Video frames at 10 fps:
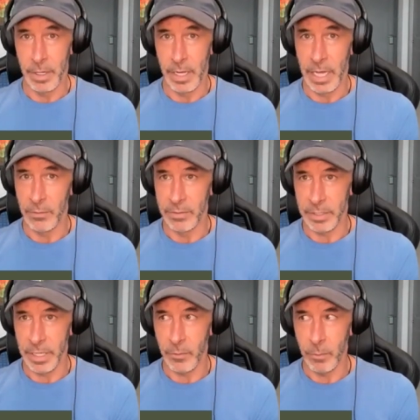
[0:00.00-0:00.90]
And it was
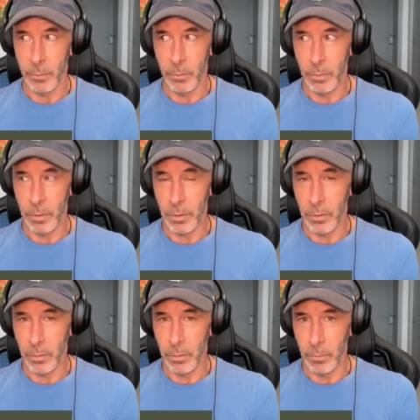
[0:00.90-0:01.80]
like, whoa,
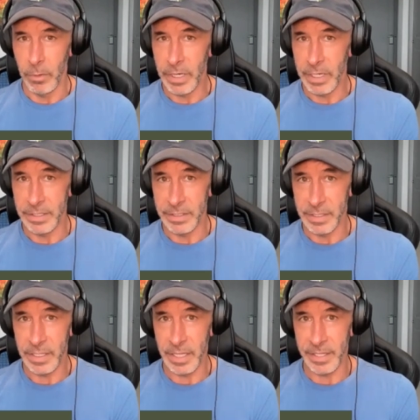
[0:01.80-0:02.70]
what is
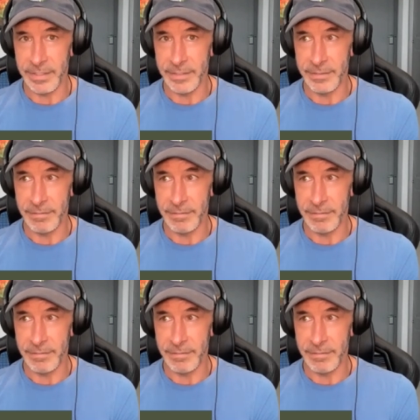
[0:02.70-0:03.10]
this?